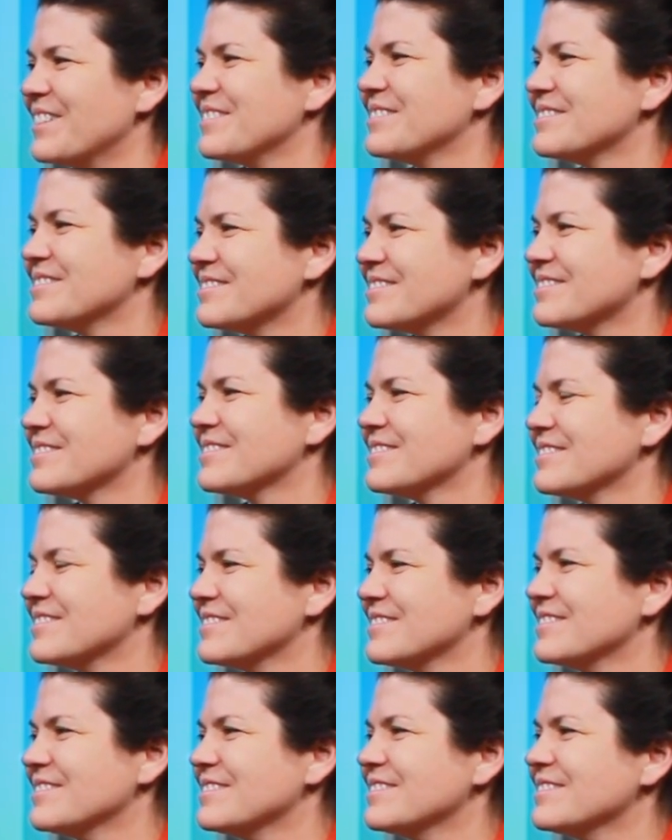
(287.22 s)

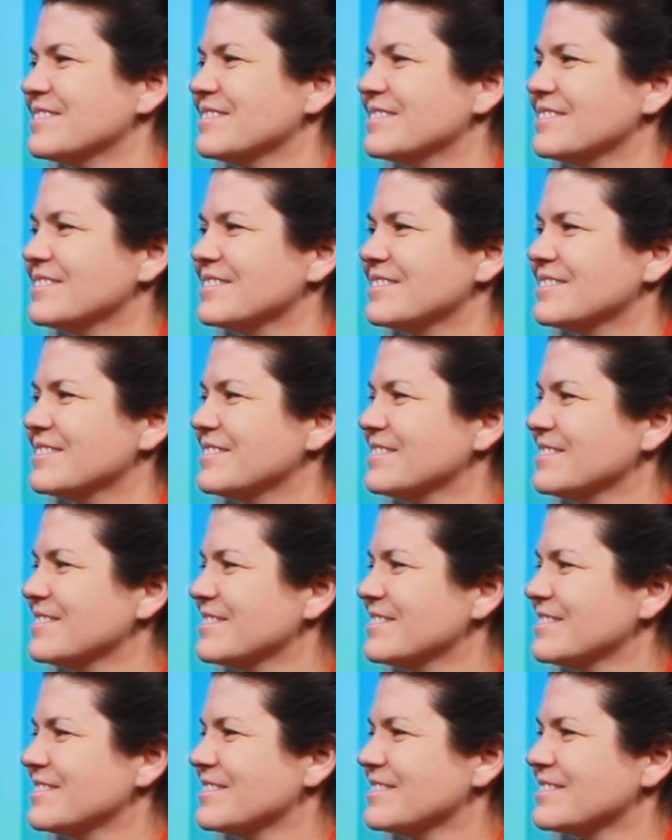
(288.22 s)

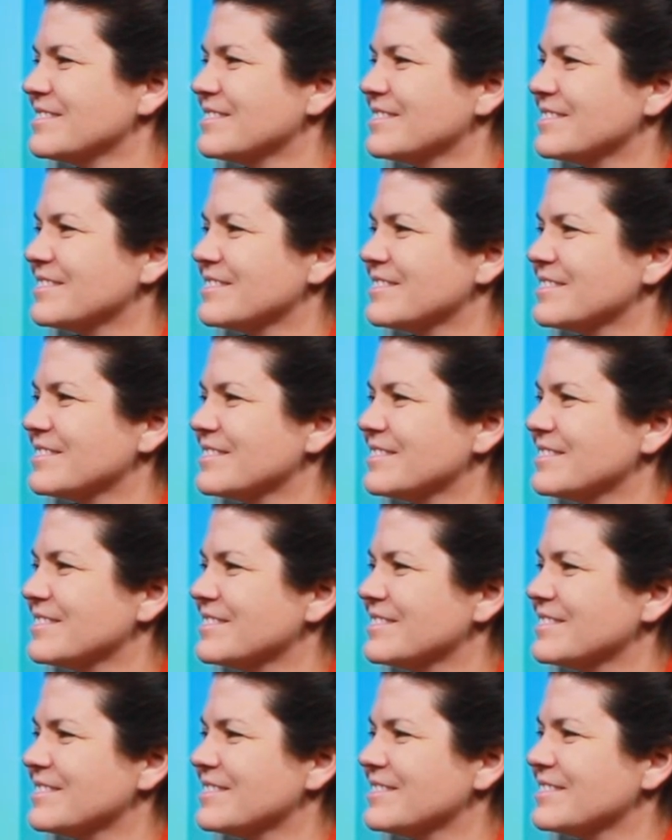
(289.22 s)

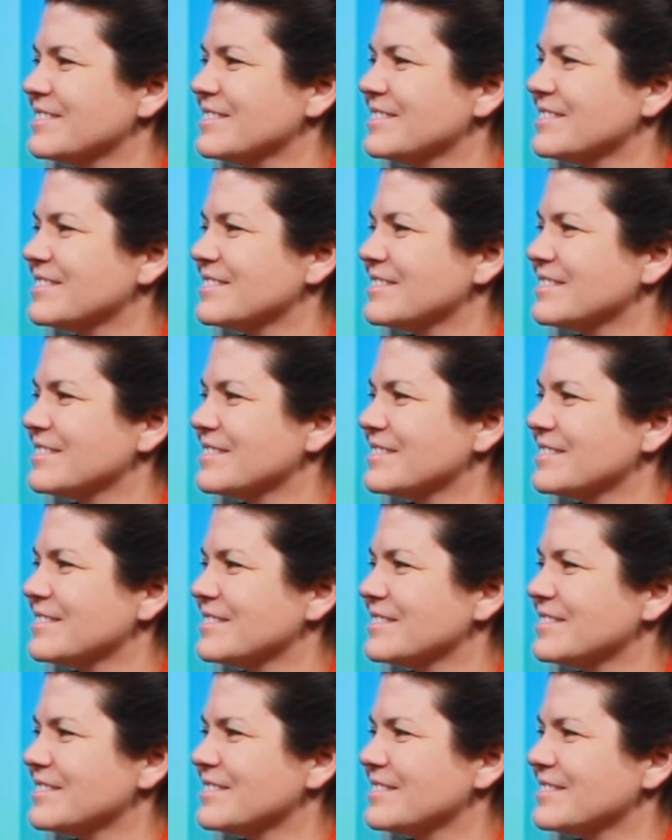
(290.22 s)

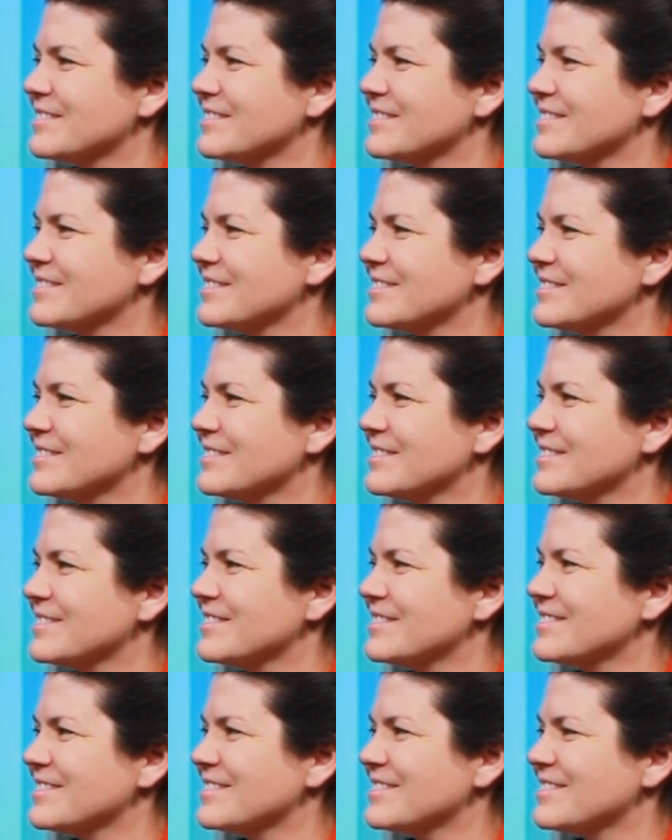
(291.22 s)

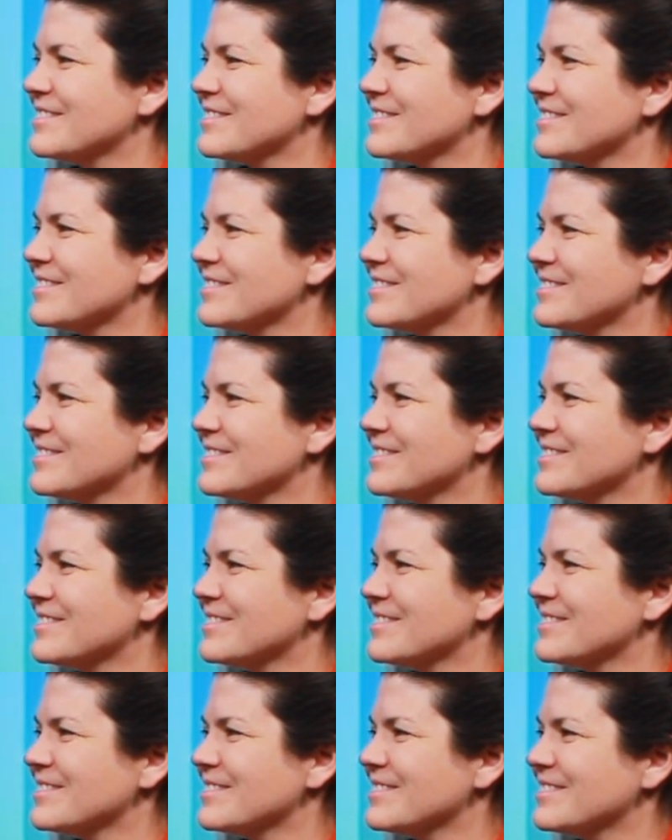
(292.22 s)

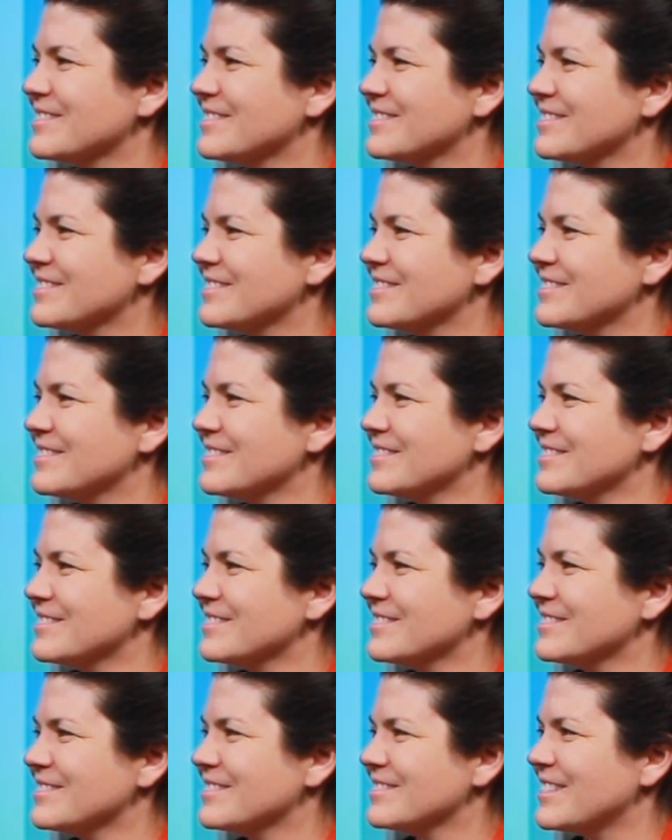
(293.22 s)

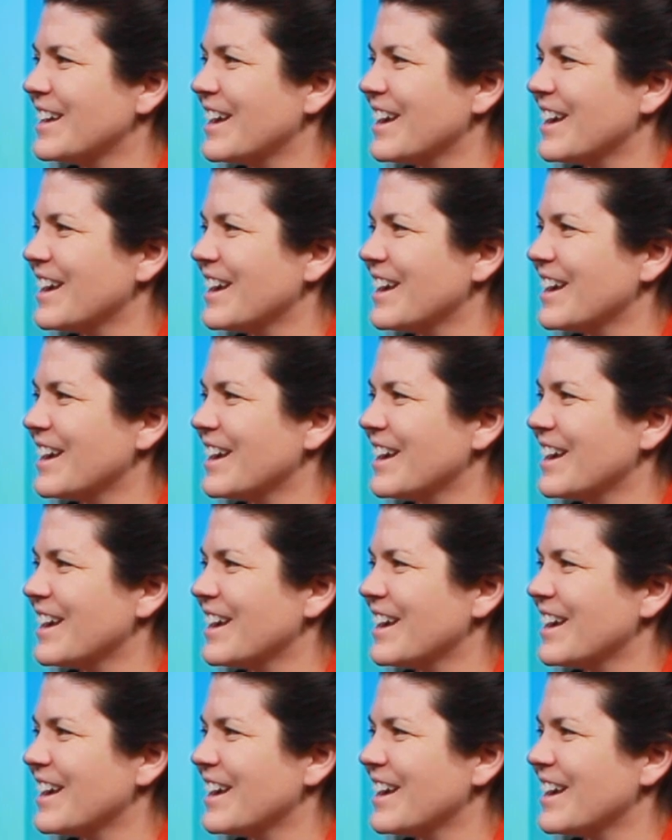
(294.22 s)
[no speech]